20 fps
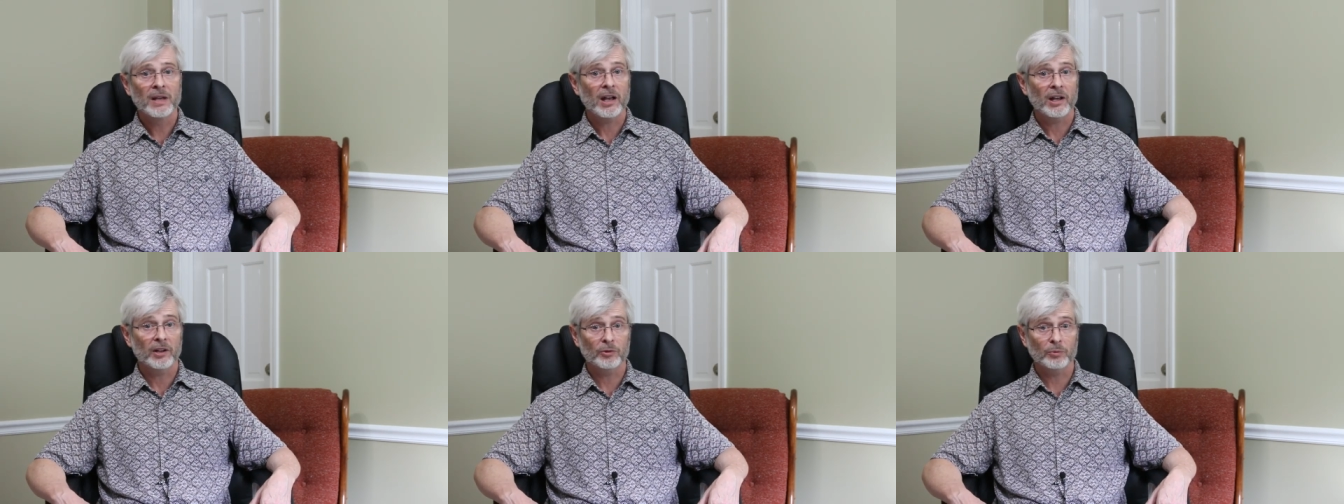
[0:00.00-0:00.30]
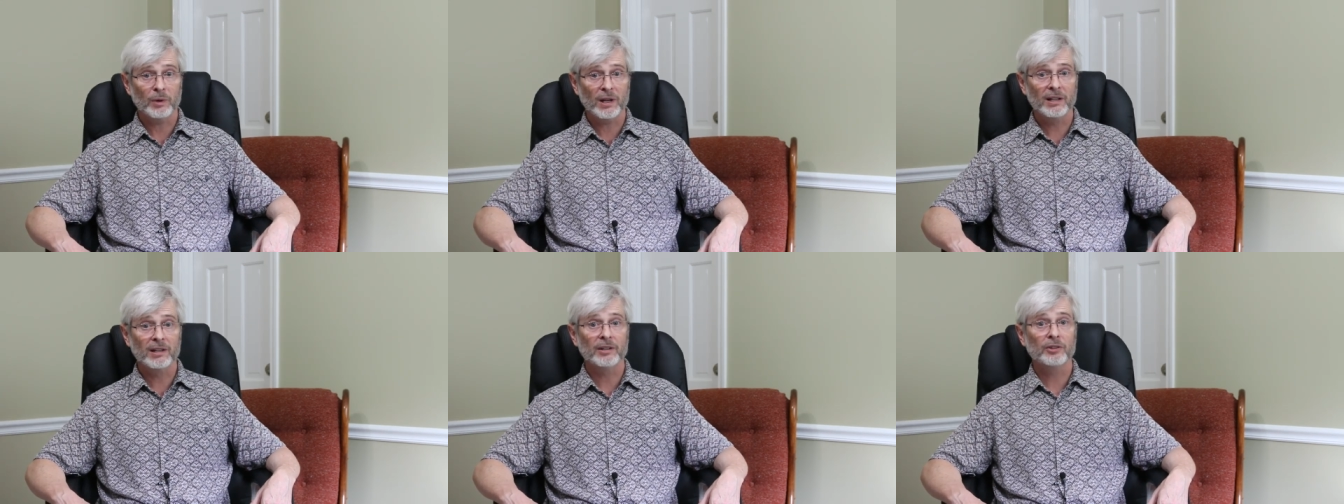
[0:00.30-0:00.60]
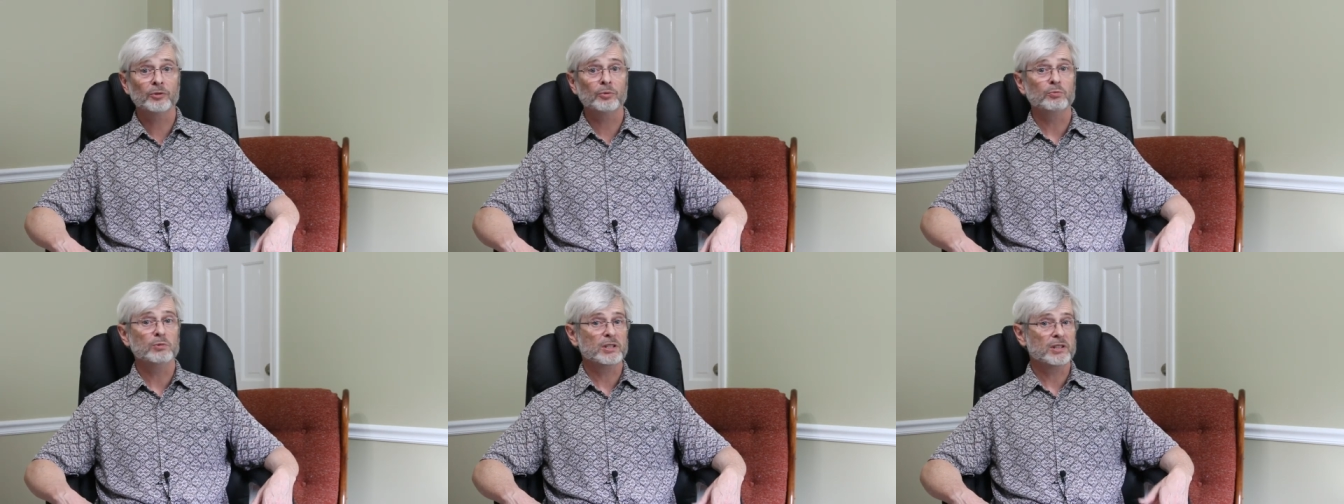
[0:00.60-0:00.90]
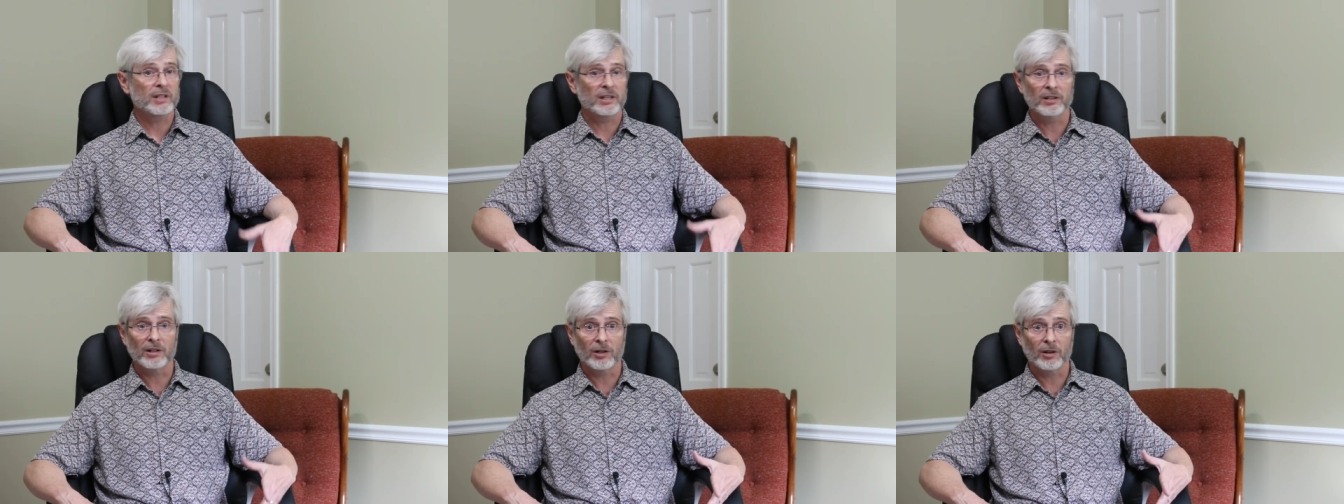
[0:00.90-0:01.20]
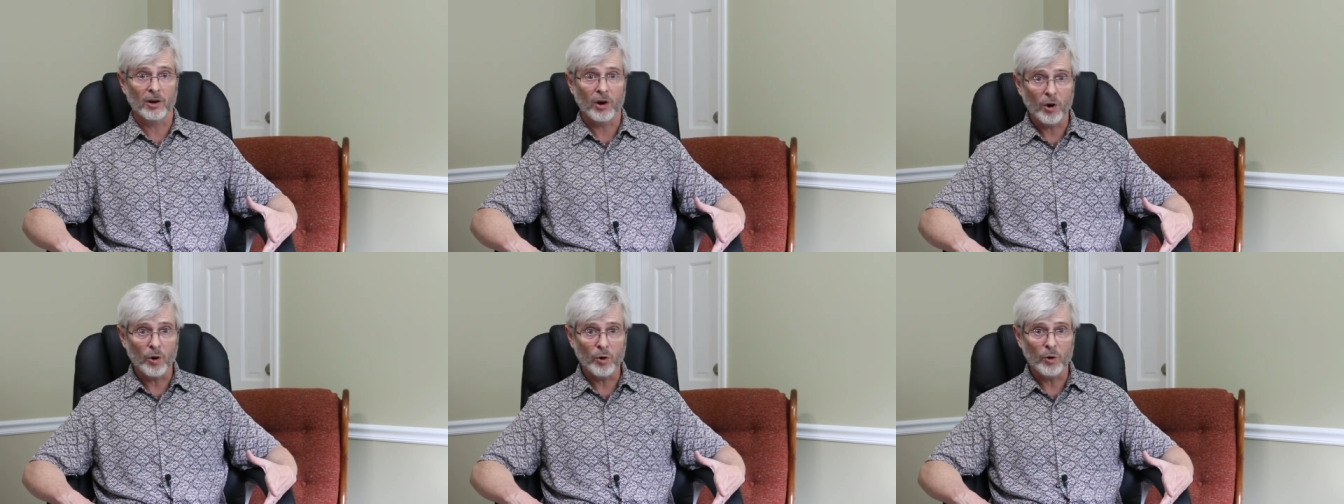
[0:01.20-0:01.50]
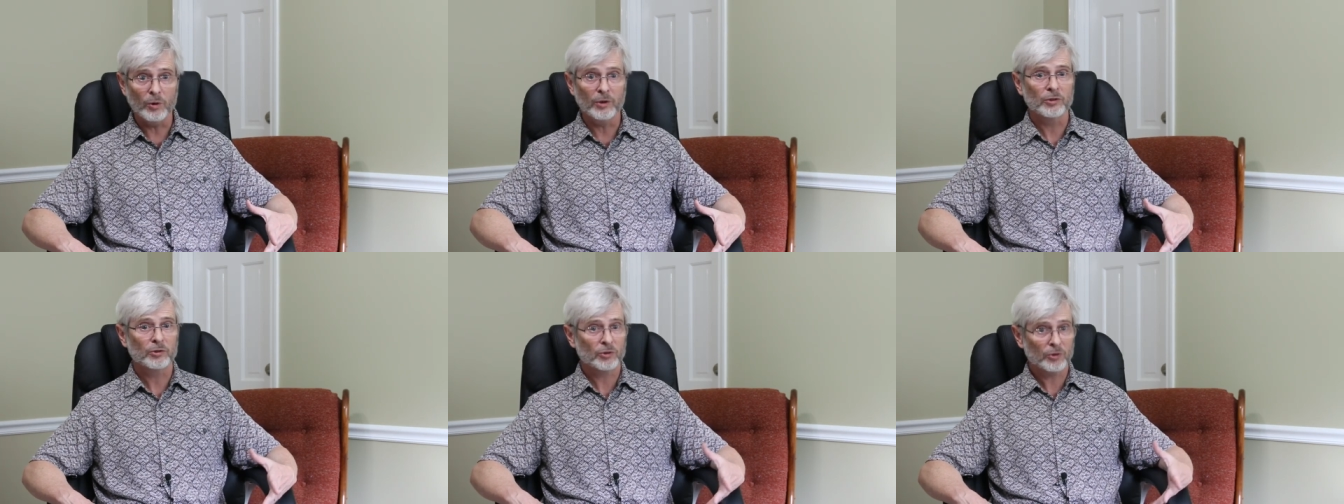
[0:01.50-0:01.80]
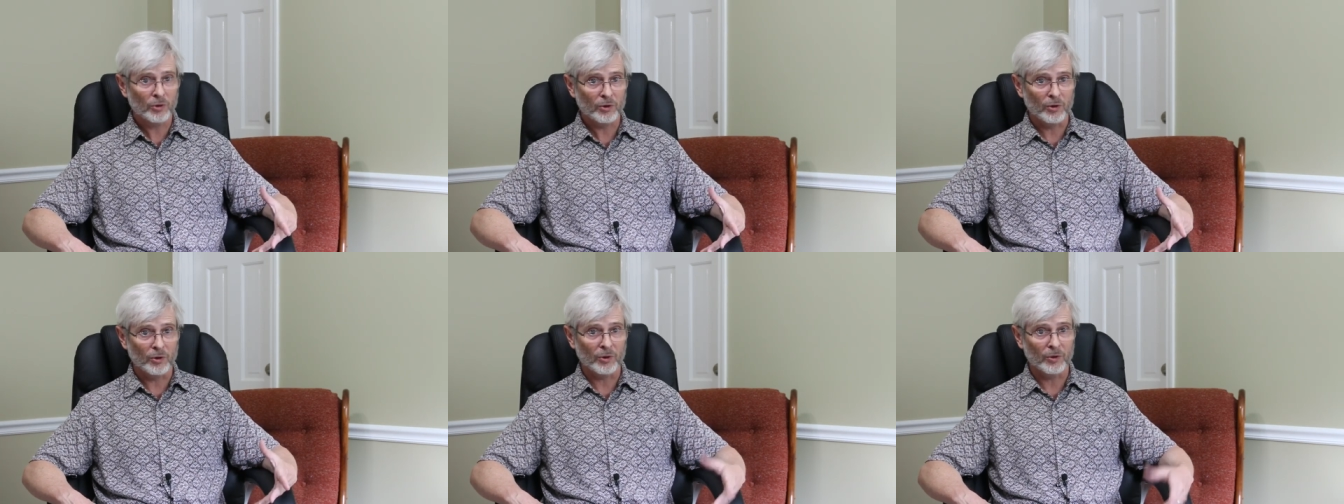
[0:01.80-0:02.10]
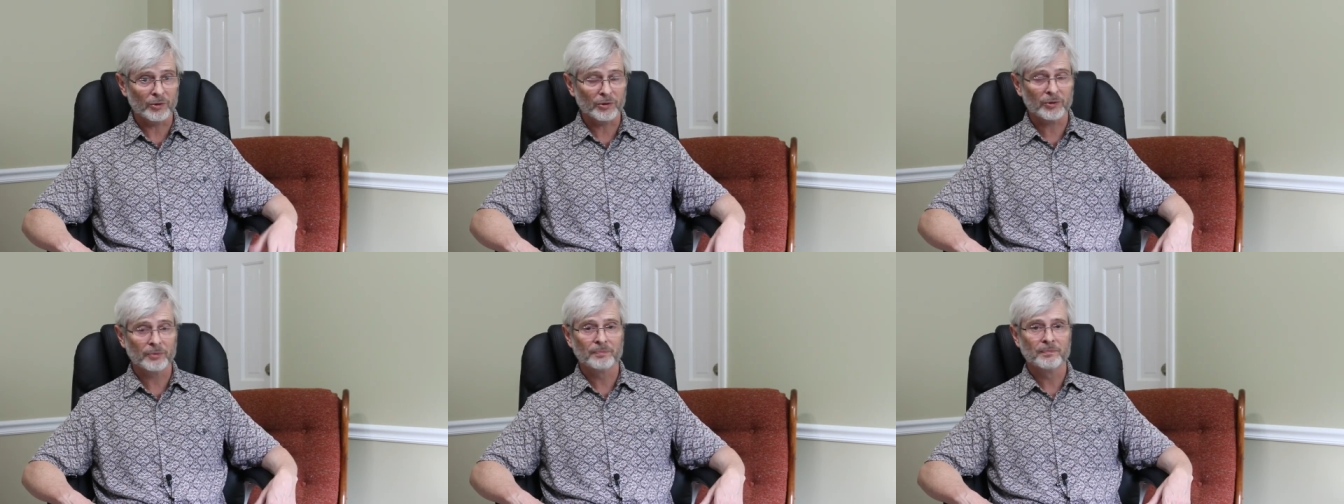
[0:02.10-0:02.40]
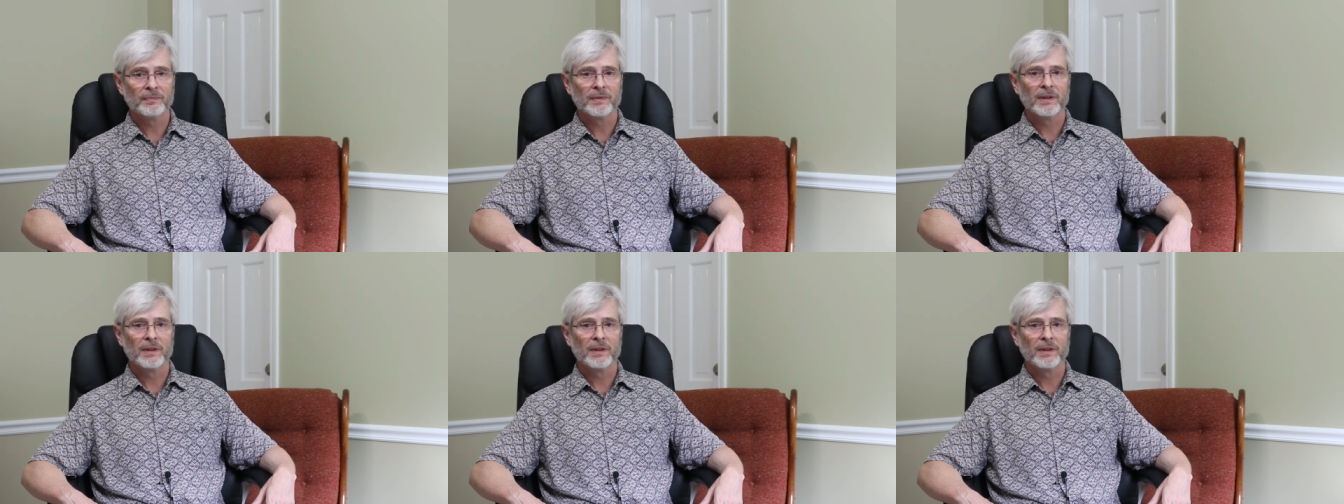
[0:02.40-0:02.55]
as well as within our own souls.